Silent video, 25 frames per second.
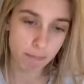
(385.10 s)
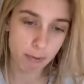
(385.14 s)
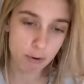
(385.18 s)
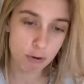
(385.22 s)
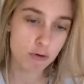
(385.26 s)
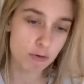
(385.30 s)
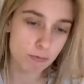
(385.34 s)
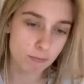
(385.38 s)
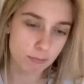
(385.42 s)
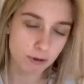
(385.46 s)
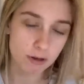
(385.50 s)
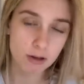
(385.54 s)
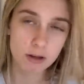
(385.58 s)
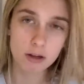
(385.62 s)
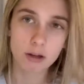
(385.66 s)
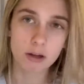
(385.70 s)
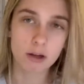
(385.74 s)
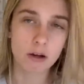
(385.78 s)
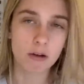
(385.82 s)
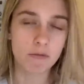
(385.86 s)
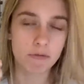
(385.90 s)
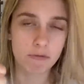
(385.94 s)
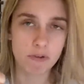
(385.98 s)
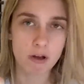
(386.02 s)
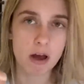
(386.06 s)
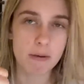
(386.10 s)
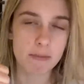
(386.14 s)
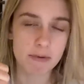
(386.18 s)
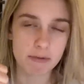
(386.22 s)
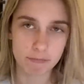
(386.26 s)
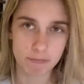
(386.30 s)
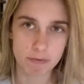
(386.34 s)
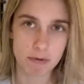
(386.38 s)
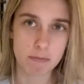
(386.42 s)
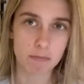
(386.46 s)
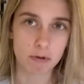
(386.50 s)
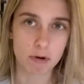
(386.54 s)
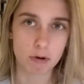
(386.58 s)
boom, confirming
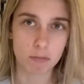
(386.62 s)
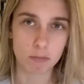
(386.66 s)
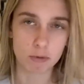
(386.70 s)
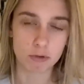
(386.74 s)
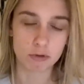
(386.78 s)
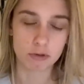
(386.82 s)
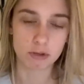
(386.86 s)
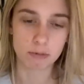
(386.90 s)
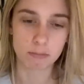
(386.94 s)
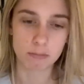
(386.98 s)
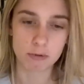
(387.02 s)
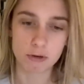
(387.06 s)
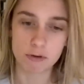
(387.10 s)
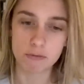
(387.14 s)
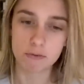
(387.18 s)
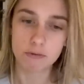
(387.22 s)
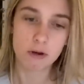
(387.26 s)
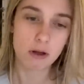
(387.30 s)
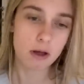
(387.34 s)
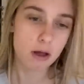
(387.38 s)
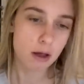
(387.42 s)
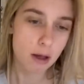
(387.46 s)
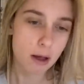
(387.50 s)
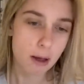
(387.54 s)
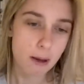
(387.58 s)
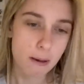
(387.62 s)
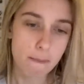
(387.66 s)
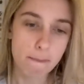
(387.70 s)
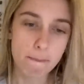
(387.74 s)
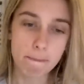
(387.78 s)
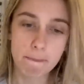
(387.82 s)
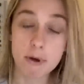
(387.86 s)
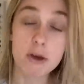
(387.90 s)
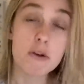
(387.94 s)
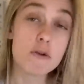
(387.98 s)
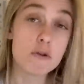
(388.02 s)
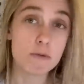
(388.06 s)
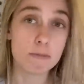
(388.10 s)
Frimpong wants the move.
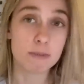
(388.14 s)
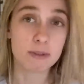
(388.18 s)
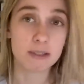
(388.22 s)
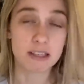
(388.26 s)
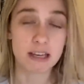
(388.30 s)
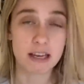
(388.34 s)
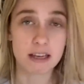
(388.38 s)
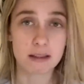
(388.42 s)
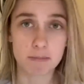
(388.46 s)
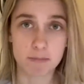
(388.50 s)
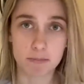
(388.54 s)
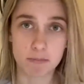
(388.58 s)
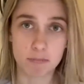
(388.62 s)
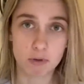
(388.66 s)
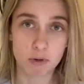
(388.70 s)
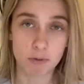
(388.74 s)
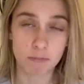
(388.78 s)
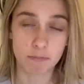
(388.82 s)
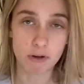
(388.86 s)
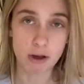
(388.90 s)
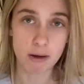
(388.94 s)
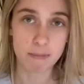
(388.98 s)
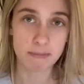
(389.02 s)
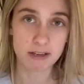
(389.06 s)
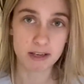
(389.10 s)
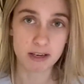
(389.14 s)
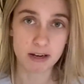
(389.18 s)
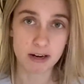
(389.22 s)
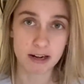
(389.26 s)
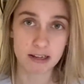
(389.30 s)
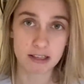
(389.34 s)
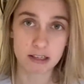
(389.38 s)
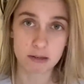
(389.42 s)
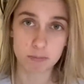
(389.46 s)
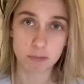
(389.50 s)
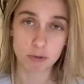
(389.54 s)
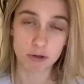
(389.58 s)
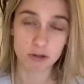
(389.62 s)
Boom, saying, confirming
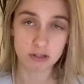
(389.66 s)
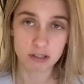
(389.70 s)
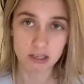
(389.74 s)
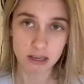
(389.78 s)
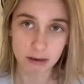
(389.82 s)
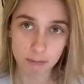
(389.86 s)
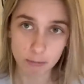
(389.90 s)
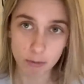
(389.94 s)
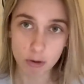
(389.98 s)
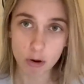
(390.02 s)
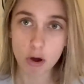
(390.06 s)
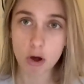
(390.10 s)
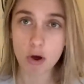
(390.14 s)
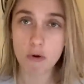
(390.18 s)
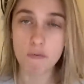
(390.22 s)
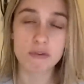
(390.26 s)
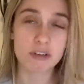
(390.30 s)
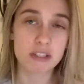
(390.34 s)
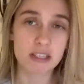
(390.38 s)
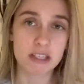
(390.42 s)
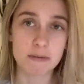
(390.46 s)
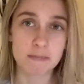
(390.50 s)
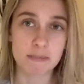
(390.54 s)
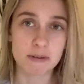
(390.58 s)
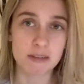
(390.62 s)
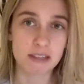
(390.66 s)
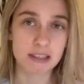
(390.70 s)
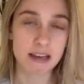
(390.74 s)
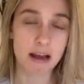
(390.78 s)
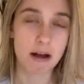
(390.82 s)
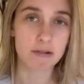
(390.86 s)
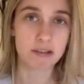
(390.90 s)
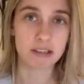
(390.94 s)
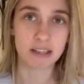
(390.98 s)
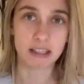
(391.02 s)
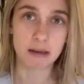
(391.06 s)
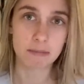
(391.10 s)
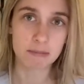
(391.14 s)
United wants him. Obviously, been
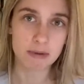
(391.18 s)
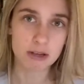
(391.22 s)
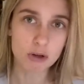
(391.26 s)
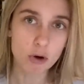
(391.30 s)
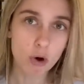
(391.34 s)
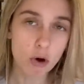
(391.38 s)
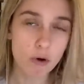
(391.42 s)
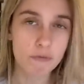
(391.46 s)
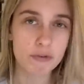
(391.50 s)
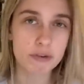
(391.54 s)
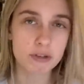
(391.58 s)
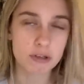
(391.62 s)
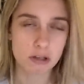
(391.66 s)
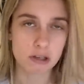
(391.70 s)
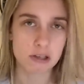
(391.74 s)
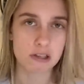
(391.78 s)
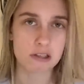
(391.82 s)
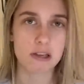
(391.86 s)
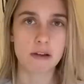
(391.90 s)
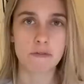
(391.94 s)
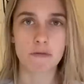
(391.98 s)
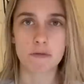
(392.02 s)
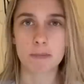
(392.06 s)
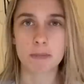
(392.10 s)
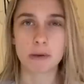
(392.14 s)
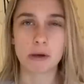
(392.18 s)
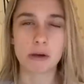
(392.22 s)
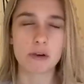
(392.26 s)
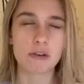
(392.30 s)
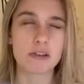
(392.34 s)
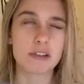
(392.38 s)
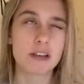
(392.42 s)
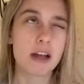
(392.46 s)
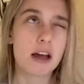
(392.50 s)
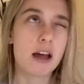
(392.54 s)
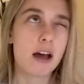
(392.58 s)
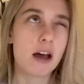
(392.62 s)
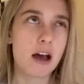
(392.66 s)
scouting him. He offers something different
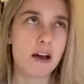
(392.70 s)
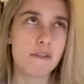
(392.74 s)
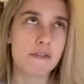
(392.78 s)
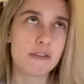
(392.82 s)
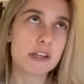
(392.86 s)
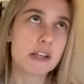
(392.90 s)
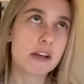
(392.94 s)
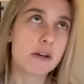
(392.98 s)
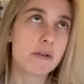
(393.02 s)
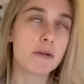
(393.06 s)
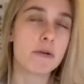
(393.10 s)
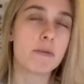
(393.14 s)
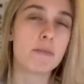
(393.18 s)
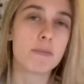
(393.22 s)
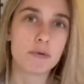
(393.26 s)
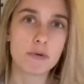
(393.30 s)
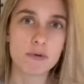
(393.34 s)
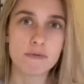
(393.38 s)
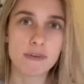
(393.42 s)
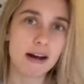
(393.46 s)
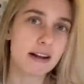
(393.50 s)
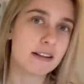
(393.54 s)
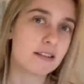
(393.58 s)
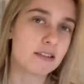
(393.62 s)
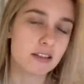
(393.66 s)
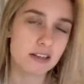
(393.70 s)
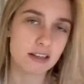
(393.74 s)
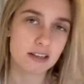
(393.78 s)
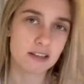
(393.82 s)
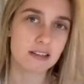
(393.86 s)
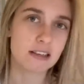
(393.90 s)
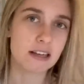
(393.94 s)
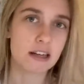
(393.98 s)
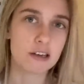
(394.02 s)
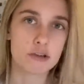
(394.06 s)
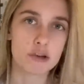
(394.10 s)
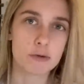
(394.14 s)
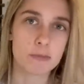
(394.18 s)
because I think he'll improve Anthony and
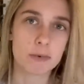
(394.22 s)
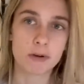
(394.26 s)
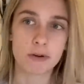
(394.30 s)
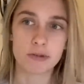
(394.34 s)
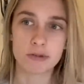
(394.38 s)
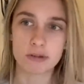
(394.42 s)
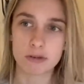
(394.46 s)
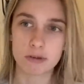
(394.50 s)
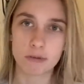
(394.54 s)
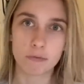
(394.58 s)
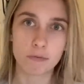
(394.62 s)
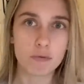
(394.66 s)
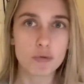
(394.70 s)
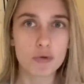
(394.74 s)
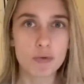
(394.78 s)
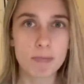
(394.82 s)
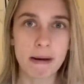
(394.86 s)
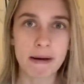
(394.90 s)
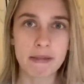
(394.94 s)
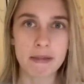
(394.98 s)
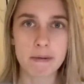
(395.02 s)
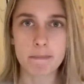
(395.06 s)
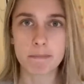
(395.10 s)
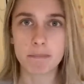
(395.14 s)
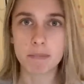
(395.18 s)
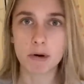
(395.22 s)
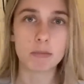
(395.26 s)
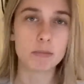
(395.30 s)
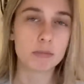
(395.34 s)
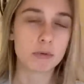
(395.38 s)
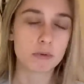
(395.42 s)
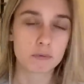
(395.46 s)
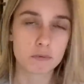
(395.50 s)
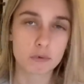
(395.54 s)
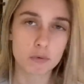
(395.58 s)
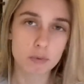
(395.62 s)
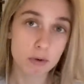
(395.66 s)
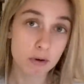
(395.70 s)
Sancho because he's a fullback that
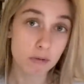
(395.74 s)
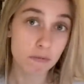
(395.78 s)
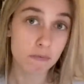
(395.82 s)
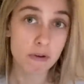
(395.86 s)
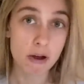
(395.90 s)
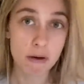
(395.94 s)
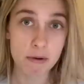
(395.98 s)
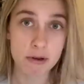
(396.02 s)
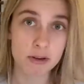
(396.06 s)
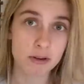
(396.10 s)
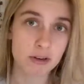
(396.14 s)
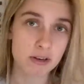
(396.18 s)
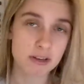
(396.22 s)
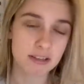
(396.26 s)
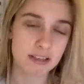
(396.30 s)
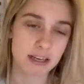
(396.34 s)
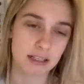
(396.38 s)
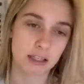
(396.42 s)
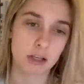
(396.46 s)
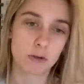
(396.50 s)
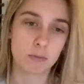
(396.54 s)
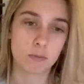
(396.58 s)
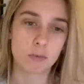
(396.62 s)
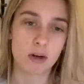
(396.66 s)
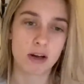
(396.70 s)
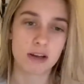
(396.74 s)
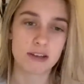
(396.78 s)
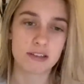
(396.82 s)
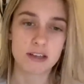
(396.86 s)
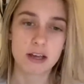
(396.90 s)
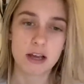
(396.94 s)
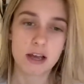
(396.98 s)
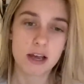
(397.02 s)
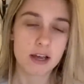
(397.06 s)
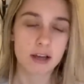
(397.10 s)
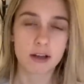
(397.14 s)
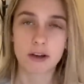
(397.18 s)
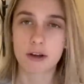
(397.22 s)
bombs forward, very good attacking-wise,
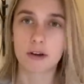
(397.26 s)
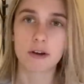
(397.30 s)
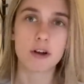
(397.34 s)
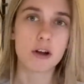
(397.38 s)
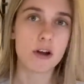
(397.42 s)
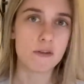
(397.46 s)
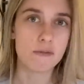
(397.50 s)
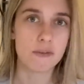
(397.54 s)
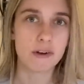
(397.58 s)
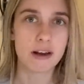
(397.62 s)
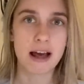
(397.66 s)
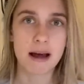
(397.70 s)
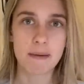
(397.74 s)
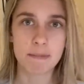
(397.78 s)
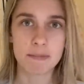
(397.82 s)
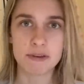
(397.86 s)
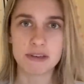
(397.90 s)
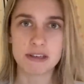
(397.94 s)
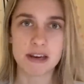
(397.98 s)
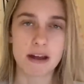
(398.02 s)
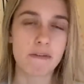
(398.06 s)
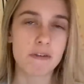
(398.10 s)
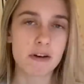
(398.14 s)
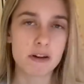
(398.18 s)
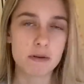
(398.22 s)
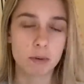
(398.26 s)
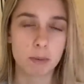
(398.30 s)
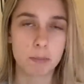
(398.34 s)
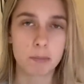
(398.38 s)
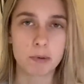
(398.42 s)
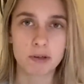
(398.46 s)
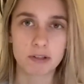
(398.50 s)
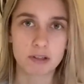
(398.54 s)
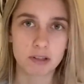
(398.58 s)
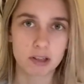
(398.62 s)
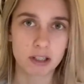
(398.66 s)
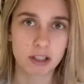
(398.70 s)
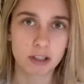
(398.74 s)
can overlap, definitely would
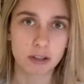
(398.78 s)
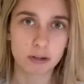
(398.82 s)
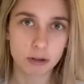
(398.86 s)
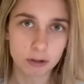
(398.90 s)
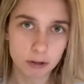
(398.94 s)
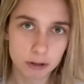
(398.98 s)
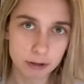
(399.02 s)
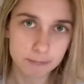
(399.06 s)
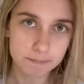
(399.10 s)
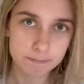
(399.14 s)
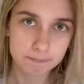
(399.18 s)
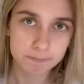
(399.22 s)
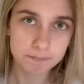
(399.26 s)
bring something good.